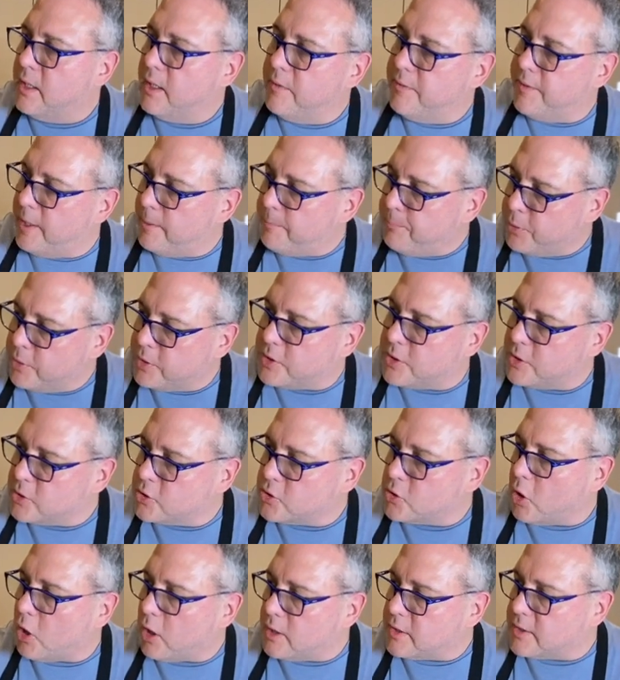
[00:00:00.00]
Then put the
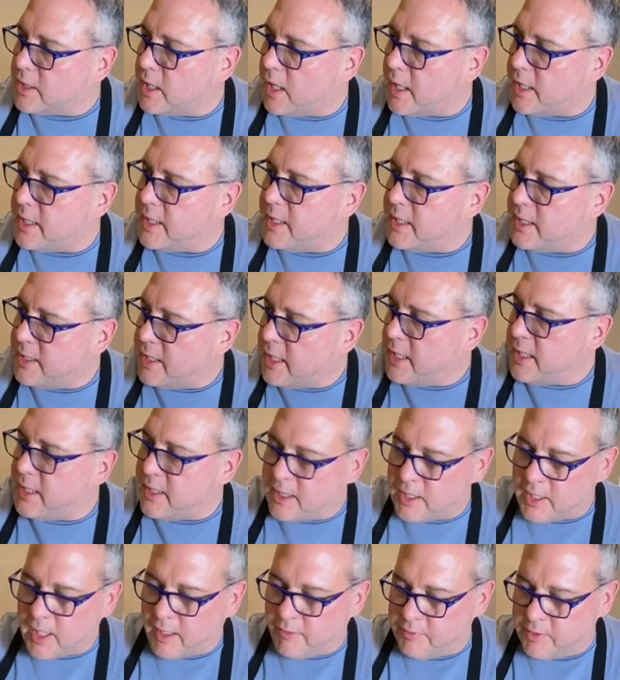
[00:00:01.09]
salt on it and then in
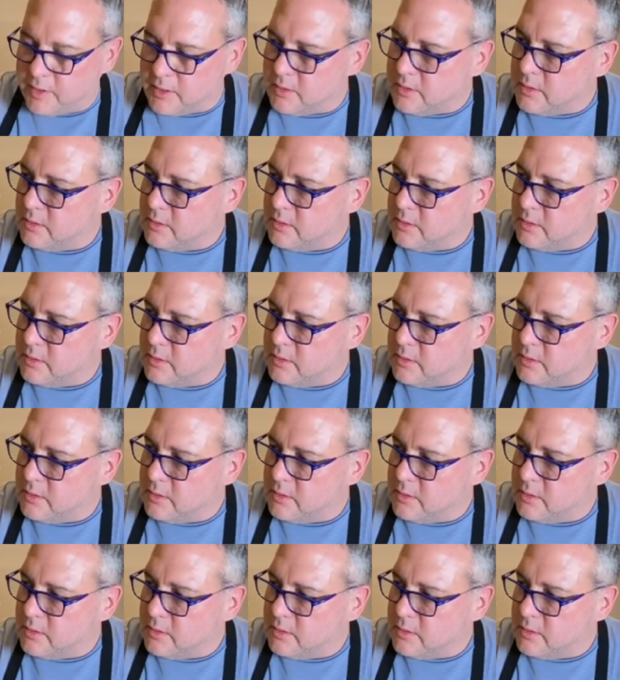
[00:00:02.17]
the oven.